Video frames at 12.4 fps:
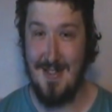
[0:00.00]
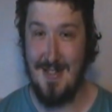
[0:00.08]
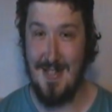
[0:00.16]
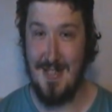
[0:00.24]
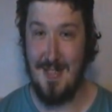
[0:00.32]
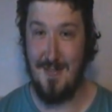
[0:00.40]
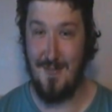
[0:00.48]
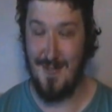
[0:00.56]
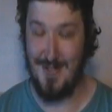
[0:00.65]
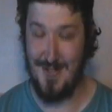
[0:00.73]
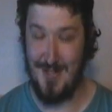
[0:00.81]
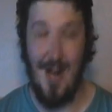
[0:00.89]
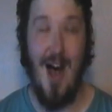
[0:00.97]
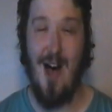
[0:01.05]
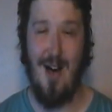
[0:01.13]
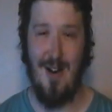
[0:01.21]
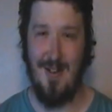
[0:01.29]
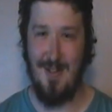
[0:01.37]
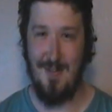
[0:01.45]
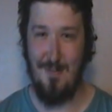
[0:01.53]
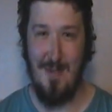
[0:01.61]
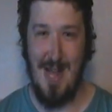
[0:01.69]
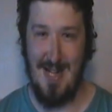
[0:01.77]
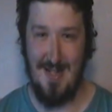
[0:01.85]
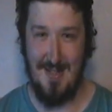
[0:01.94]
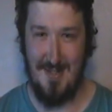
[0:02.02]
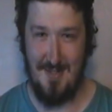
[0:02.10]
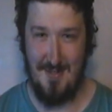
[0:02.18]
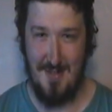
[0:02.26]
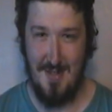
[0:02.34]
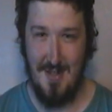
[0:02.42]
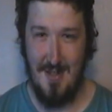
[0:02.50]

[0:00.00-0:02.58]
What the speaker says: this facade of madness.